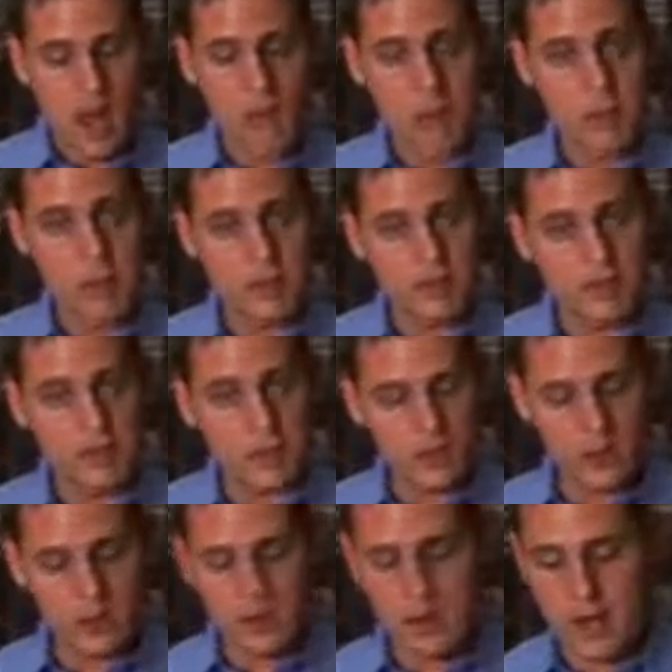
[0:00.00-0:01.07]
I'm about to
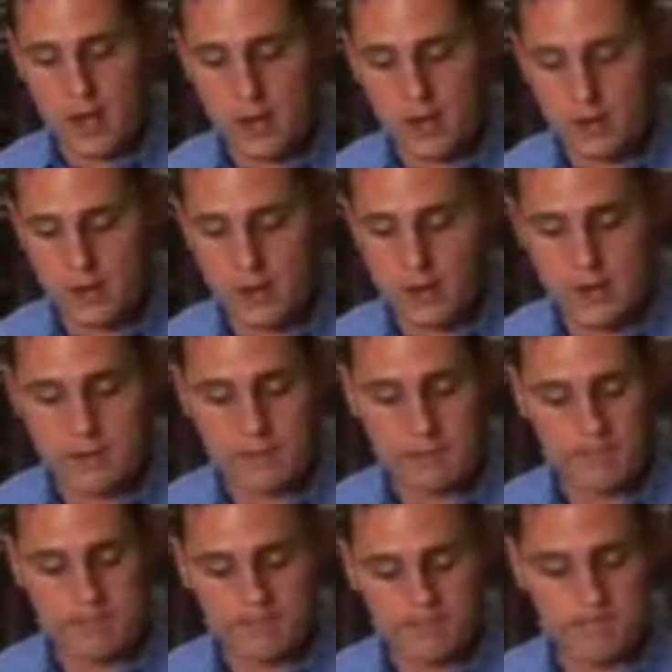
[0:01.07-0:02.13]
show you
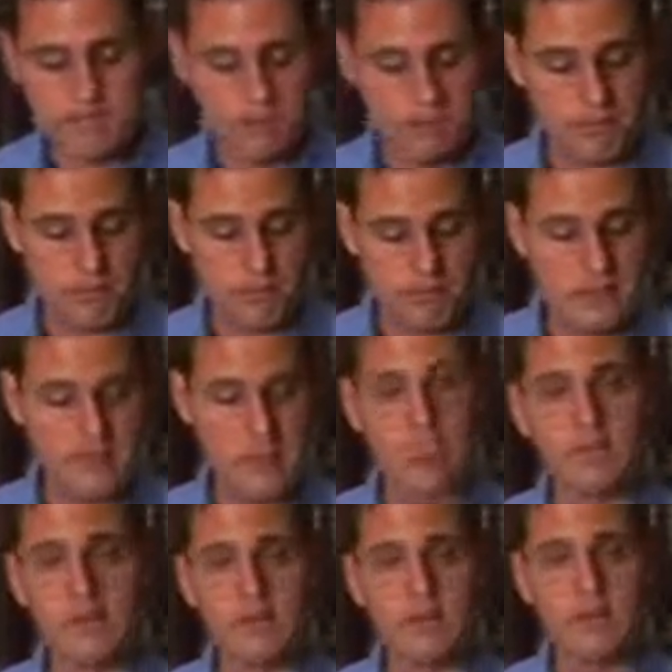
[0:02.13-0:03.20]
now
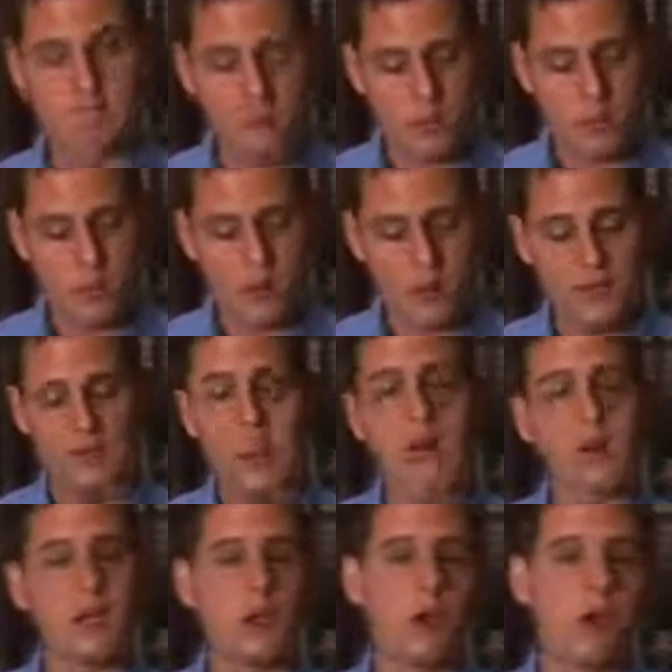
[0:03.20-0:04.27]
basically what the
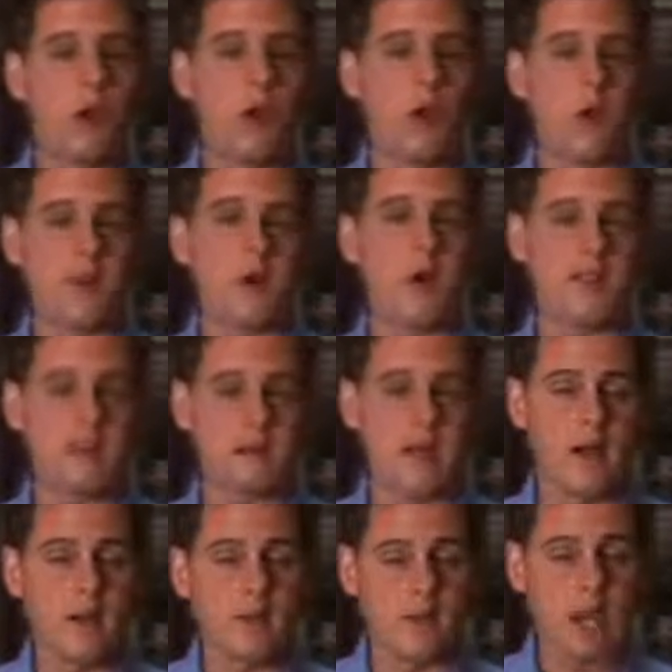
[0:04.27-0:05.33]
alkaline water has
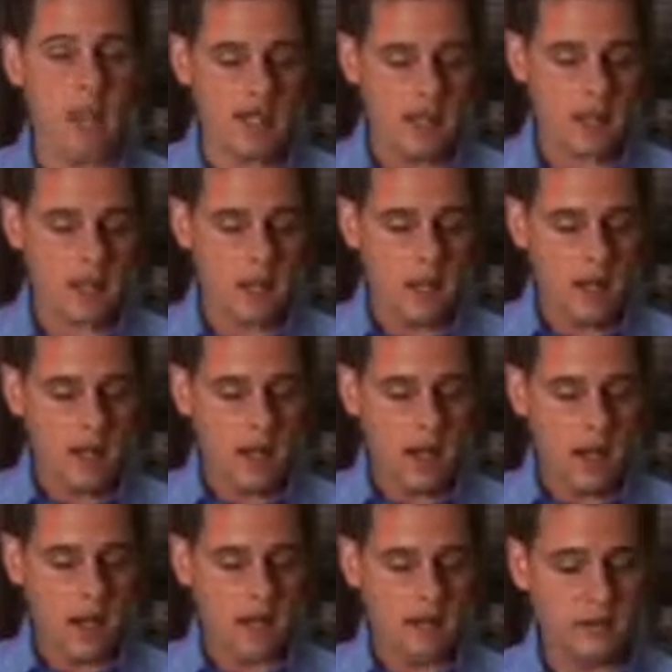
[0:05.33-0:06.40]
now done
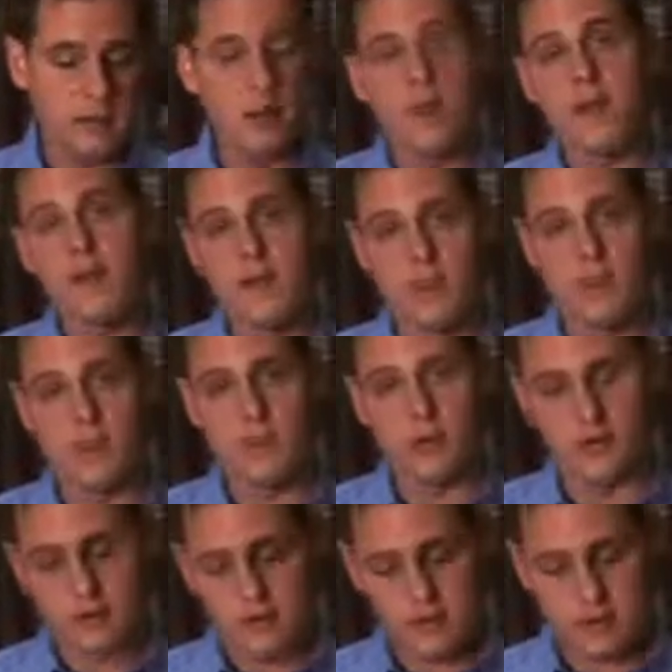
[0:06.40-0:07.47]
to the
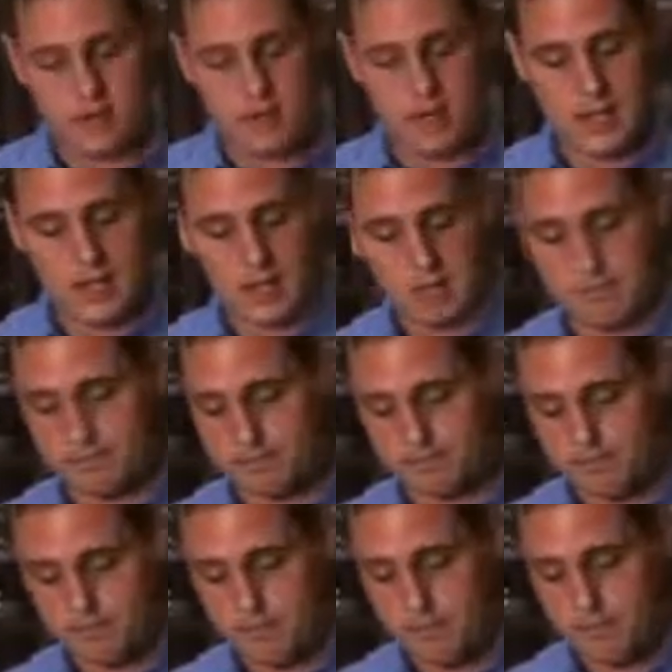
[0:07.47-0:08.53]
vegetables.
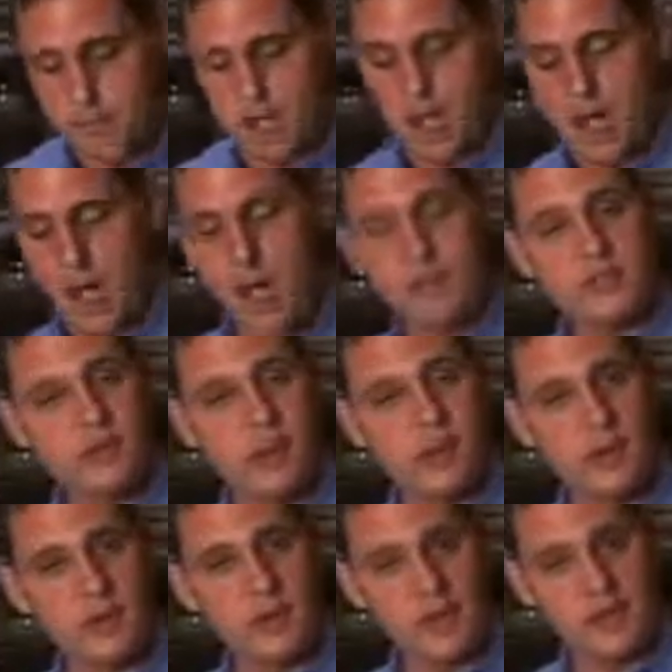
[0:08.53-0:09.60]
I'll
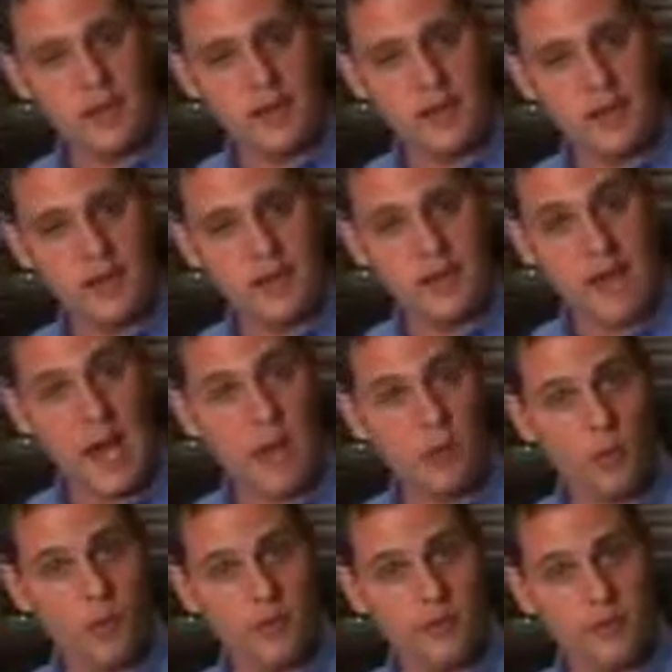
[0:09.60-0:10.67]
start with the
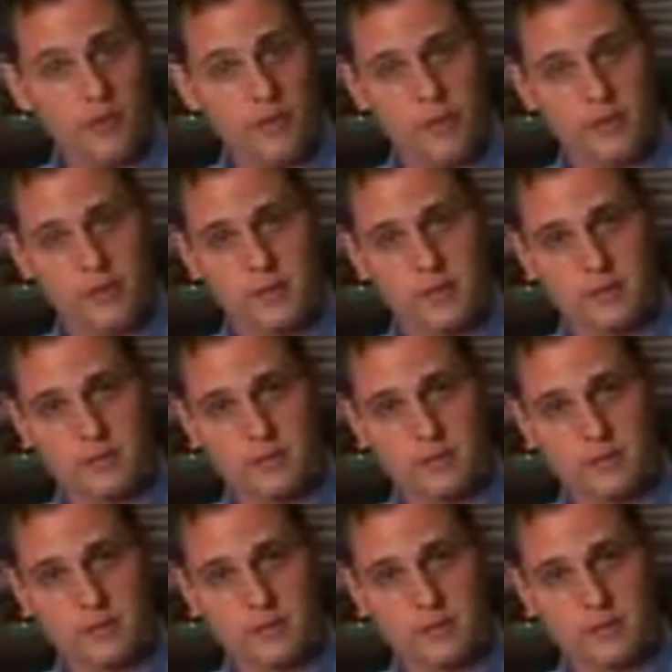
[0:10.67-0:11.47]
tap water first.